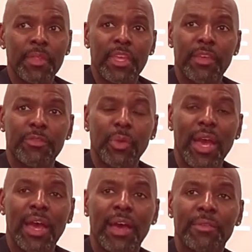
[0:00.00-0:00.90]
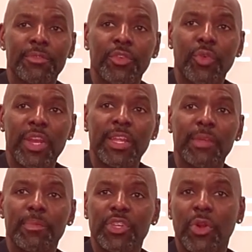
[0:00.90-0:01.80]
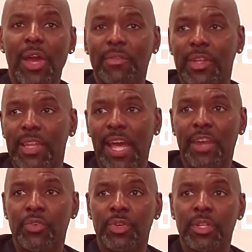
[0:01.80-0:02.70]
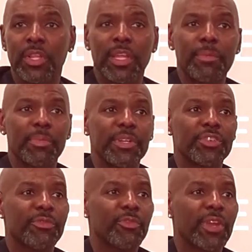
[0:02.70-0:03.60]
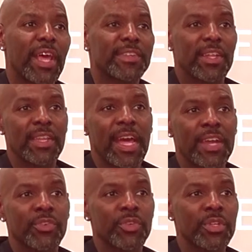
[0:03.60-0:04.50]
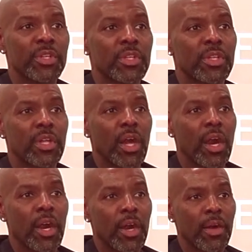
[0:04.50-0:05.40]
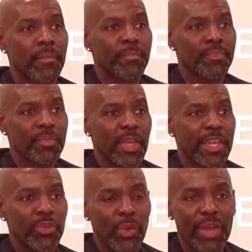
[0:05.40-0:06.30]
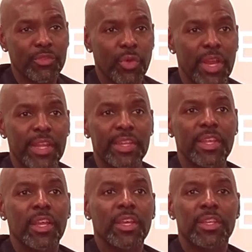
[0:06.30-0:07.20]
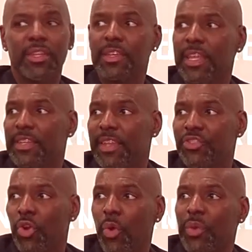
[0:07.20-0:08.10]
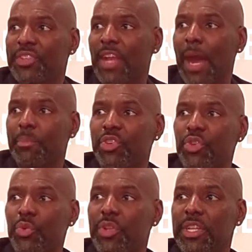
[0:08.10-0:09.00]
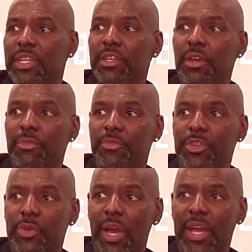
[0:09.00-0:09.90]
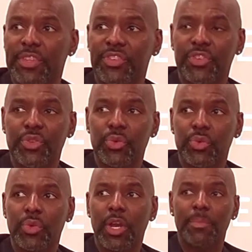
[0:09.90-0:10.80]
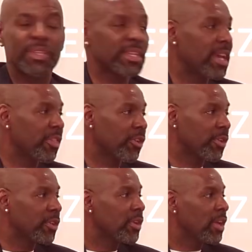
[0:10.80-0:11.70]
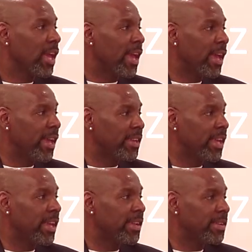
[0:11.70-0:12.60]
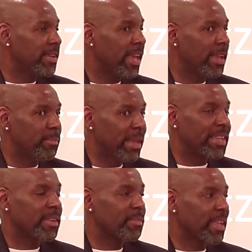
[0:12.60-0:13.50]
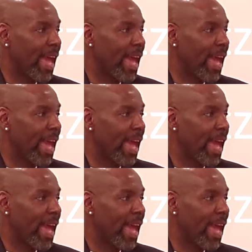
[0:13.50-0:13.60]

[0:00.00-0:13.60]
if you have credit but you don't have collateral, but your friend has collateral and you have credit. There's always an opportunity for you guys to come together and make something